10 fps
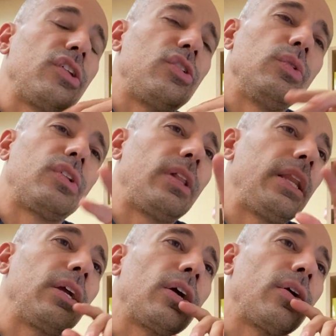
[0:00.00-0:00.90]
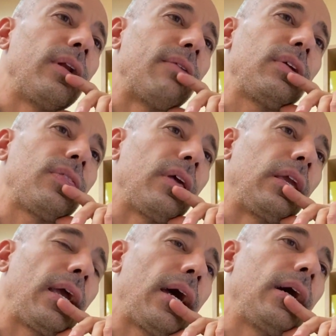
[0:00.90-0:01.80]
and she was cleaning her and
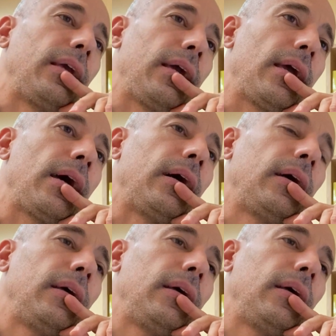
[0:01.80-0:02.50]
everything. Yeah, yeah, yeah.